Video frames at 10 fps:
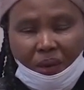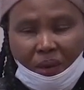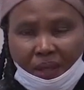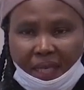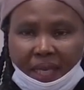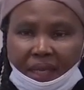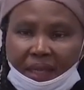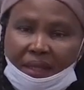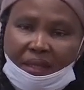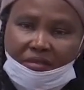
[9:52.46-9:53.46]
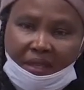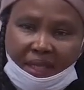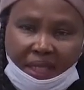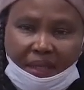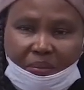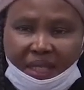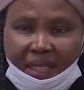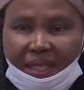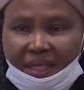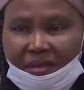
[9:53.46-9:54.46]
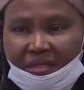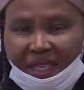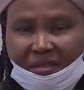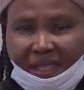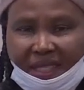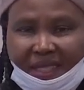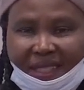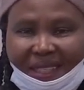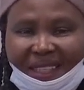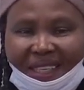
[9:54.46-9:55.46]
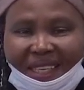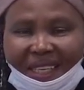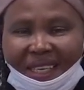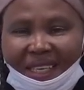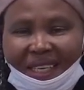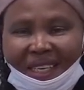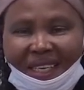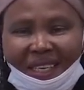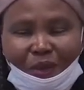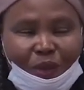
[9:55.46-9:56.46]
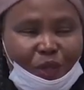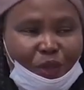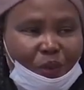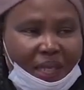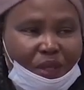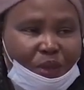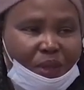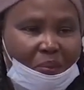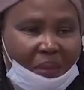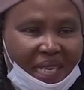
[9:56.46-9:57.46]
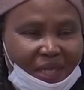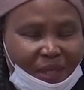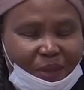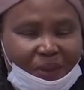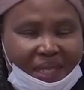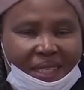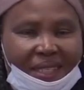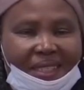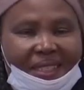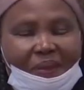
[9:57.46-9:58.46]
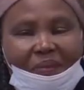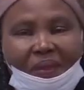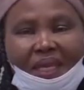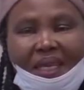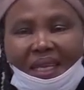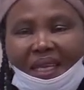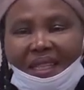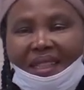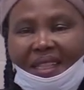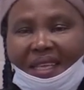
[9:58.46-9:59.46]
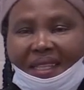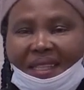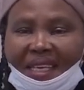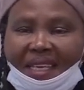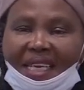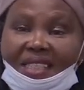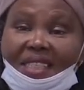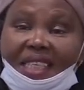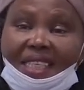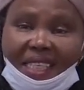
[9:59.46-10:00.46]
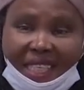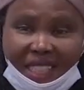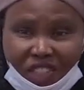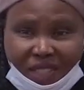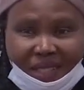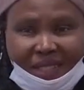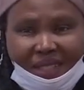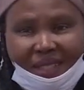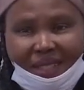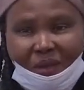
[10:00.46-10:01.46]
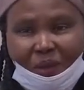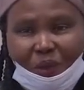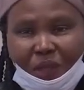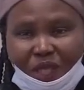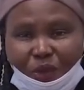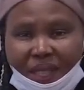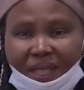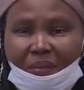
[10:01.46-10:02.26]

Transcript: honor the victims and the survivors. And I also want to remind you that the next generation, we should